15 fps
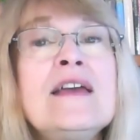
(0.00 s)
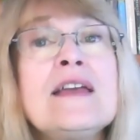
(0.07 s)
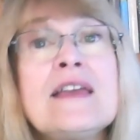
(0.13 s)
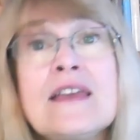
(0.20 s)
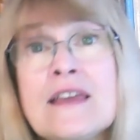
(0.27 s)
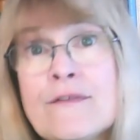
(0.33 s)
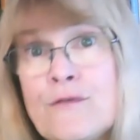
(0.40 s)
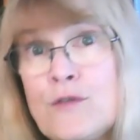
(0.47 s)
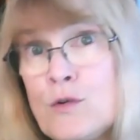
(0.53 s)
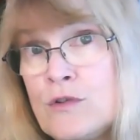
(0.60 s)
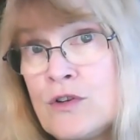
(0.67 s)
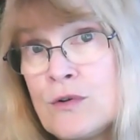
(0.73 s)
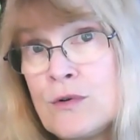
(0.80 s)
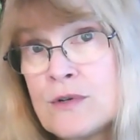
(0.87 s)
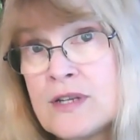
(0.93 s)
if you
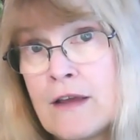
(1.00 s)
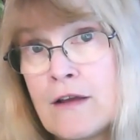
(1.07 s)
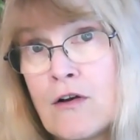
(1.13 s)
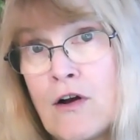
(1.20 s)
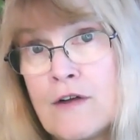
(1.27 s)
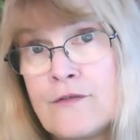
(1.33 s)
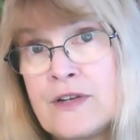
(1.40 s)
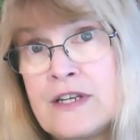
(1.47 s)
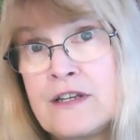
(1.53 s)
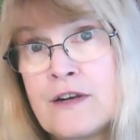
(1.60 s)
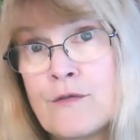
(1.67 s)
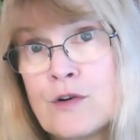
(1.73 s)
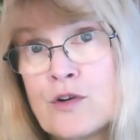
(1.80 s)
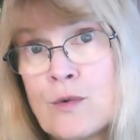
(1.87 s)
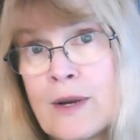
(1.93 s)
do take off in a
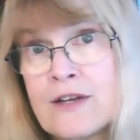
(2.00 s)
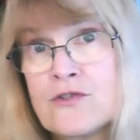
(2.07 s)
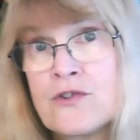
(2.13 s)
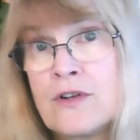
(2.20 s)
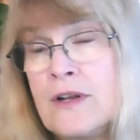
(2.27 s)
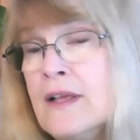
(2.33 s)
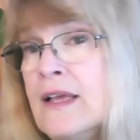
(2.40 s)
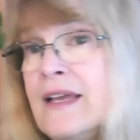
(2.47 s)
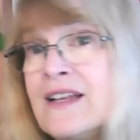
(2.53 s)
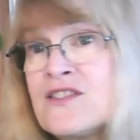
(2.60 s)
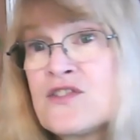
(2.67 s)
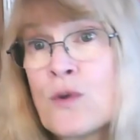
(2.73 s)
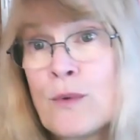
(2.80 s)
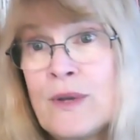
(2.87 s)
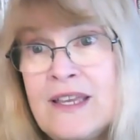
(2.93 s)
different direction, it's
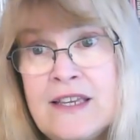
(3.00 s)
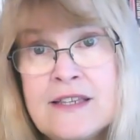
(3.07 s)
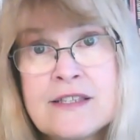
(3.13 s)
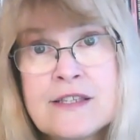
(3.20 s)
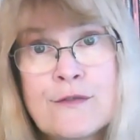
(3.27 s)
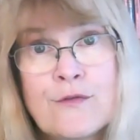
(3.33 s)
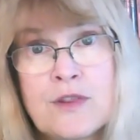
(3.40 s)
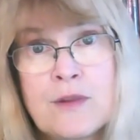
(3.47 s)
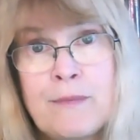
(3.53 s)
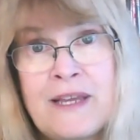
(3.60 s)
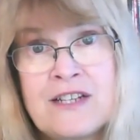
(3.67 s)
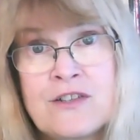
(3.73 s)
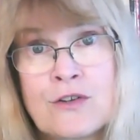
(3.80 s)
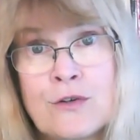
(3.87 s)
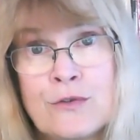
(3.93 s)
so easy for the
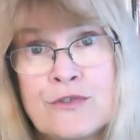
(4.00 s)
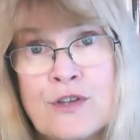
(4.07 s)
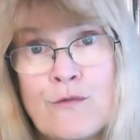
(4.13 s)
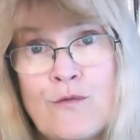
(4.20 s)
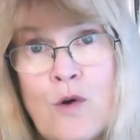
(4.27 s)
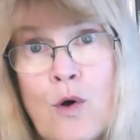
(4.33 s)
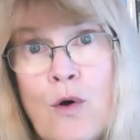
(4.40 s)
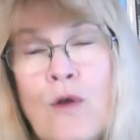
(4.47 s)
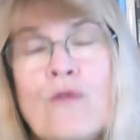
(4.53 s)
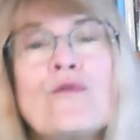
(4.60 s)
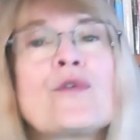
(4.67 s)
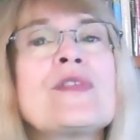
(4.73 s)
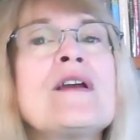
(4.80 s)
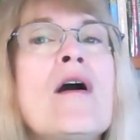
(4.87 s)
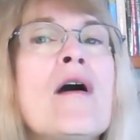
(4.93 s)
pentacle to fall,
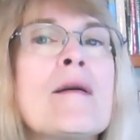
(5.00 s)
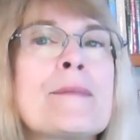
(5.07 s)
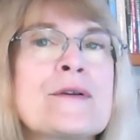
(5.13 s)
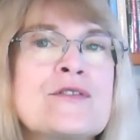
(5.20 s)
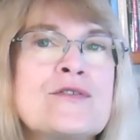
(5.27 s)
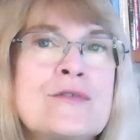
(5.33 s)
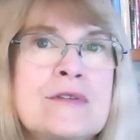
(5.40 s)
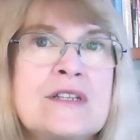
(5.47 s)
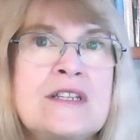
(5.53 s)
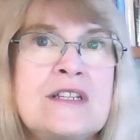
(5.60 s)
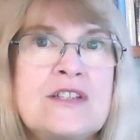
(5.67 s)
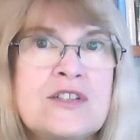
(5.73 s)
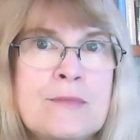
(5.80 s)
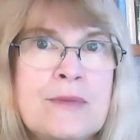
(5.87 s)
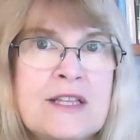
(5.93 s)
for the
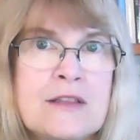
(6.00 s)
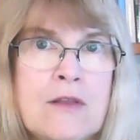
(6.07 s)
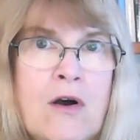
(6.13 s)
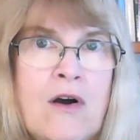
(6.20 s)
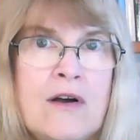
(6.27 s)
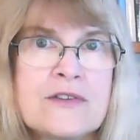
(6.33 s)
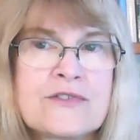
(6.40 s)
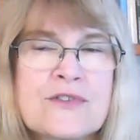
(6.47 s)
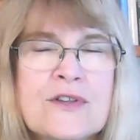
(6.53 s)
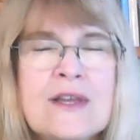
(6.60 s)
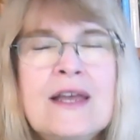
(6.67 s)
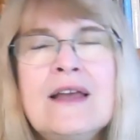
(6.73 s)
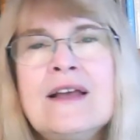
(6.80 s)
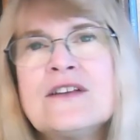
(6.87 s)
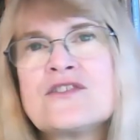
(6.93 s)
opportunity to be lost.
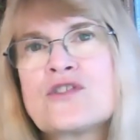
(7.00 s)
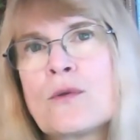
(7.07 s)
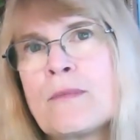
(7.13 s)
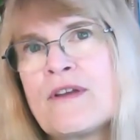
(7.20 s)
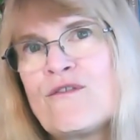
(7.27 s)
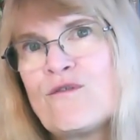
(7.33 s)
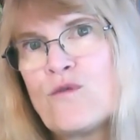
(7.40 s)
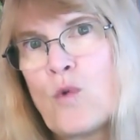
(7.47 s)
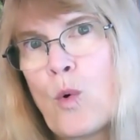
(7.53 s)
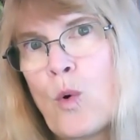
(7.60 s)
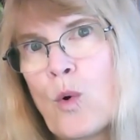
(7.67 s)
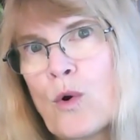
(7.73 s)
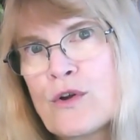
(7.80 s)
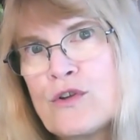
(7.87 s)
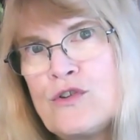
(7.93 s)
So
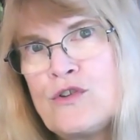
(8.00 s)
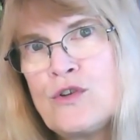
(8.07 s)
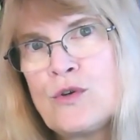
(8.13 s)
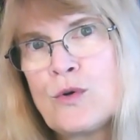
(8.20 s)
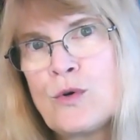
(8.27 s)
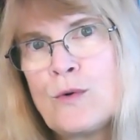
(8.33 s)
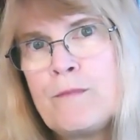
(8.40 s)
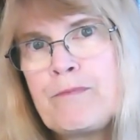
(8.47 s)
before you,